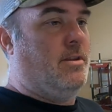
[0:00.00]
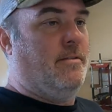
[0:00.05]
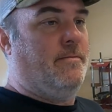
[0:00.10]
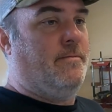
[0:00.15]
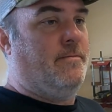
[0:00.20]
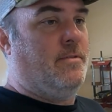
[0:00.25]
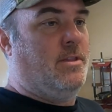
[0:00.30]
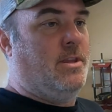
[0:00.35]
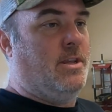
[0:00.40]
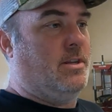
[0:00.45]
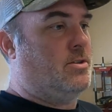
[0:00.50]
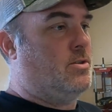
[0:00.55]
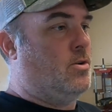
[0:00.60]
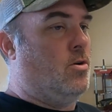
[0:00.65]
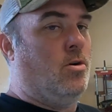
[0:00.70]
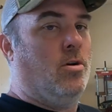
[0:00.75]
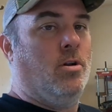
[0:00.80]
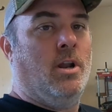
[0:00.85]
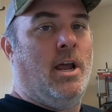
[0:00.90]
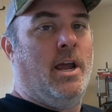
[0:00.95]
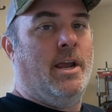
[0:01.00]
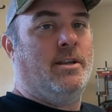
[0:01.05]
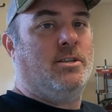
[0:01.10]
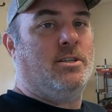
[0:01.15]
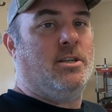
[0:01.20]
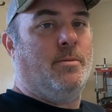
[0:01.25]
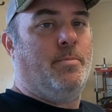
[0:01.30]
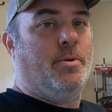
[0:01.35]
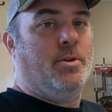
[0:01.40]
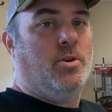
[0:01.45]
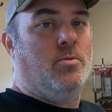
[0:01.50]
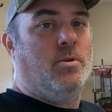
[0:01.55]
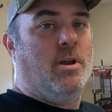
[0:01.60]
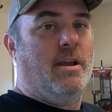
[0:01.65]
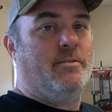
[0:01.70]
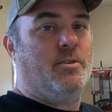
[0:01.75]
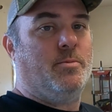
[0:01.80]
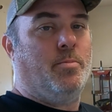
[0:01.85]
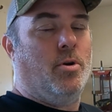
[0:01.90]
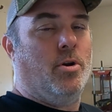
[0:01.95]
If this all lines up and you
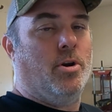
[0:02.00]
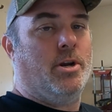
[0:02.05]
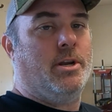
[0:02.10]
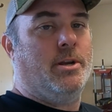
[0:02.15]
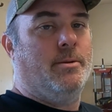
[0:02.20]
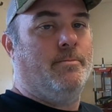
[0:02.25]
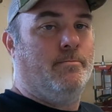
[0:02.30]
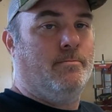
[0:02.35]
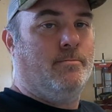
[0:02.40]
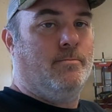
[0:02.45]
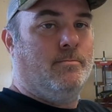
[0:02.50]
have spark,